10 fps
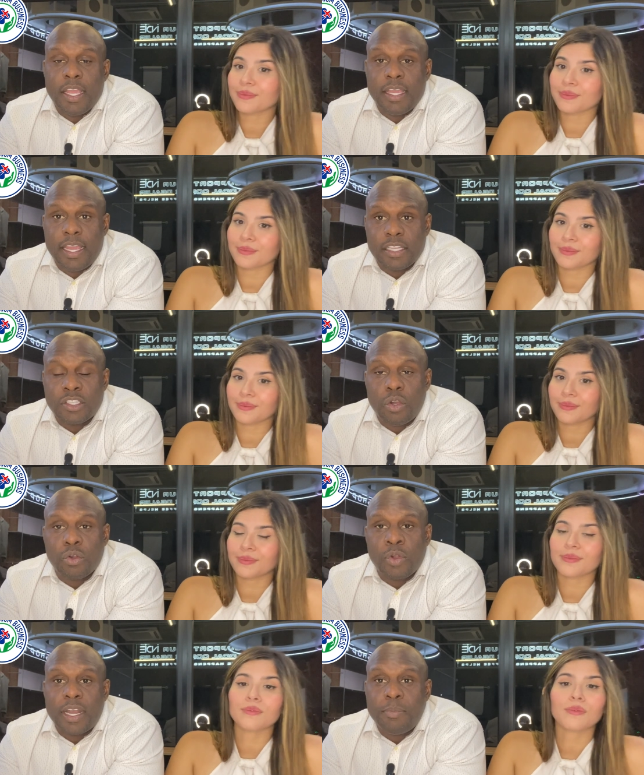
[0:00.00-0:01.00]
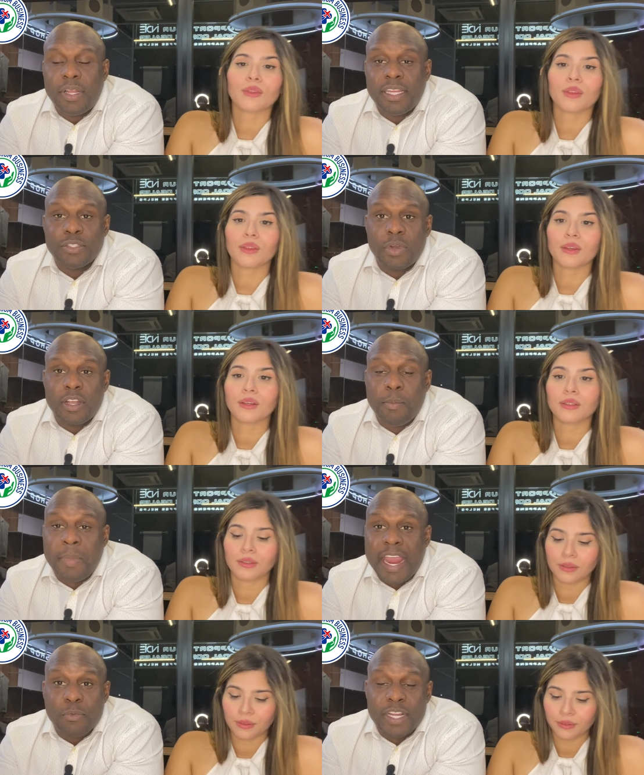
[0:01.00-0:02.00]
Speaker 1: Yeah, so credibility is one of
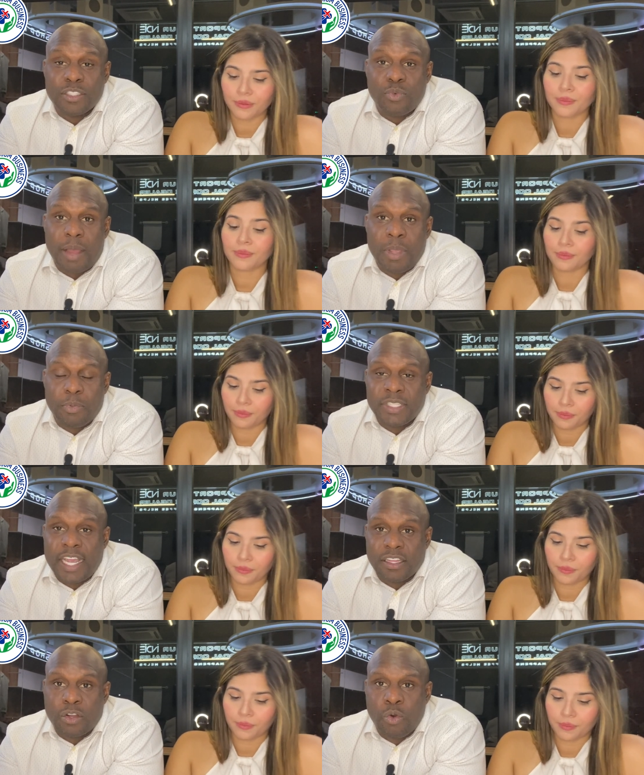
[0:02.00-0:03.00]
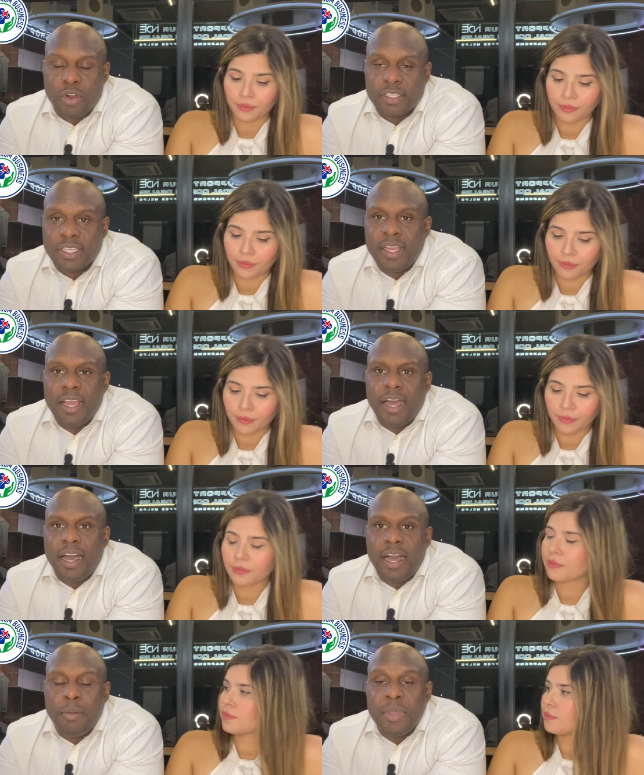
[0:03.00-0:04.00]
the main reasons why people take the course
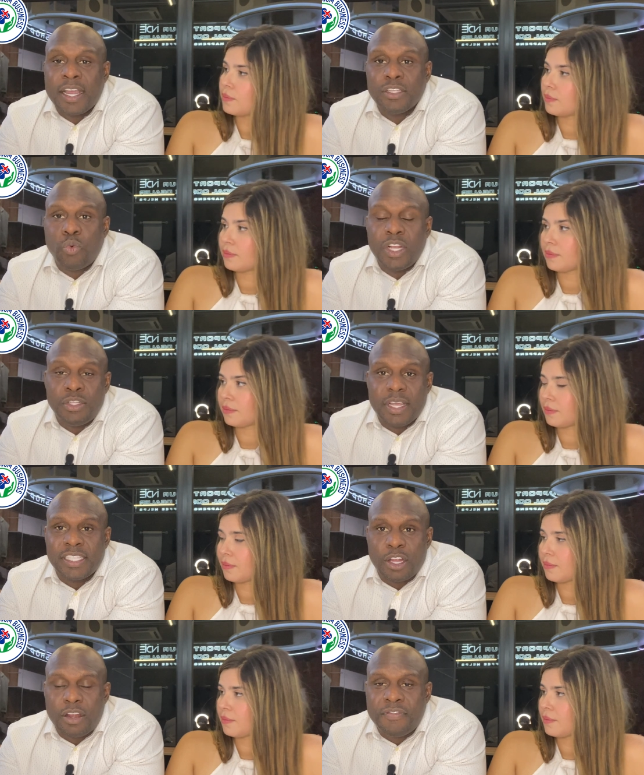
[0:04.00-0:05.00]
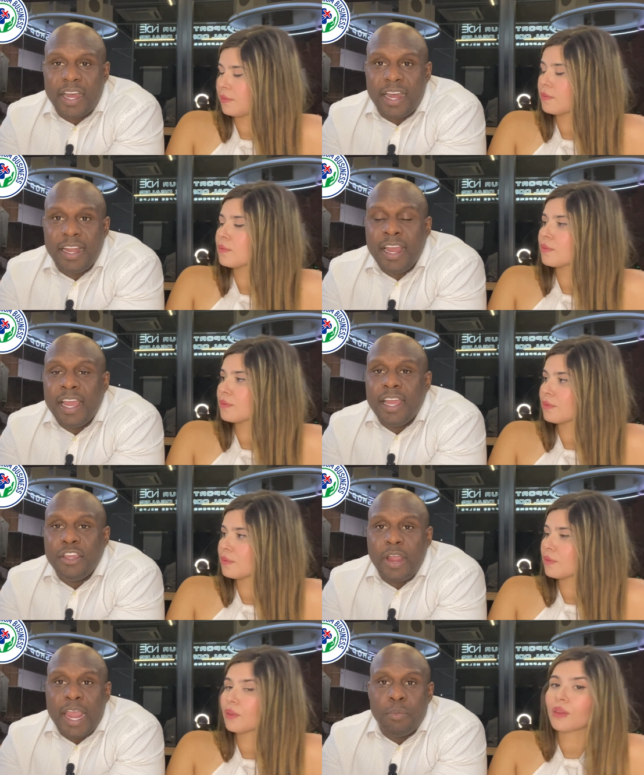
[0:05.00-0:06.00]
uh, because once you get certified,
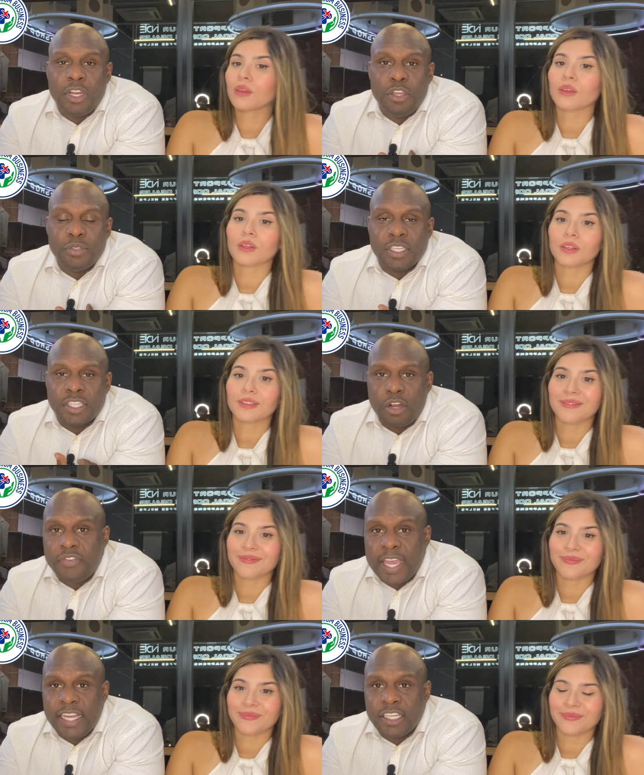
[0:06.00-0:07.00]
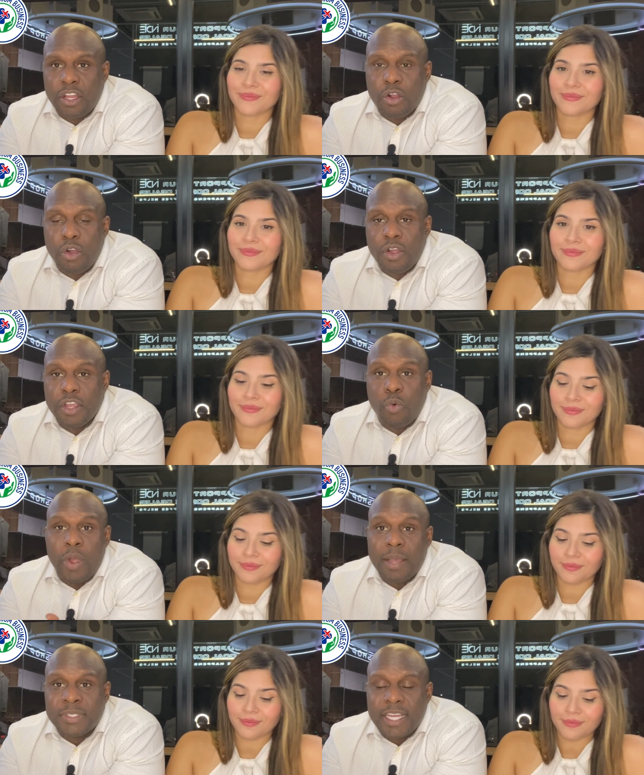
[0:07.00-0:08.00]
you're able to use the certification logo on
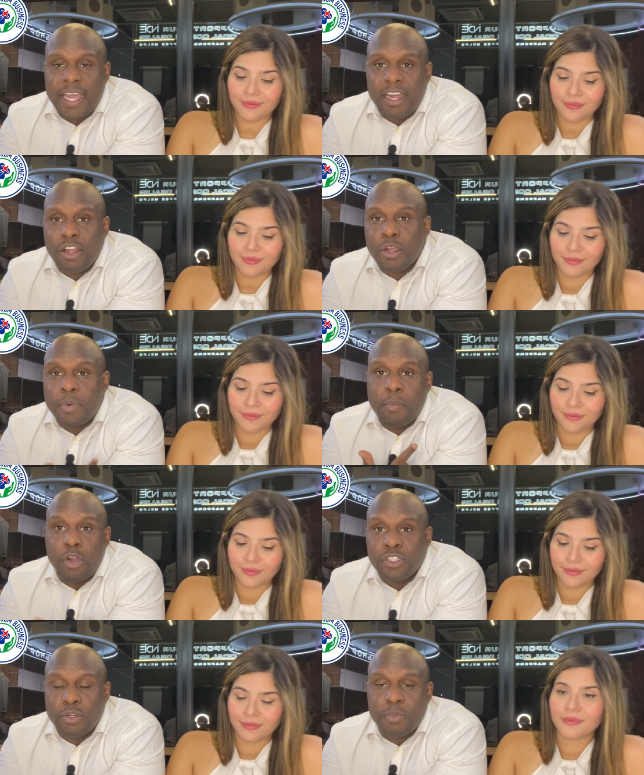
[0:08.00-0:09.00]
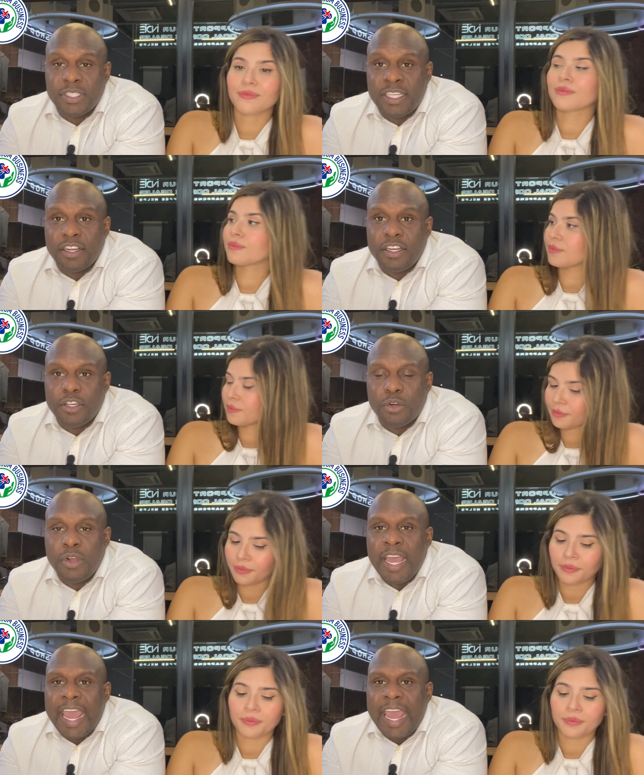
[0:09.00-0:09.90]
your website, on your promotional material.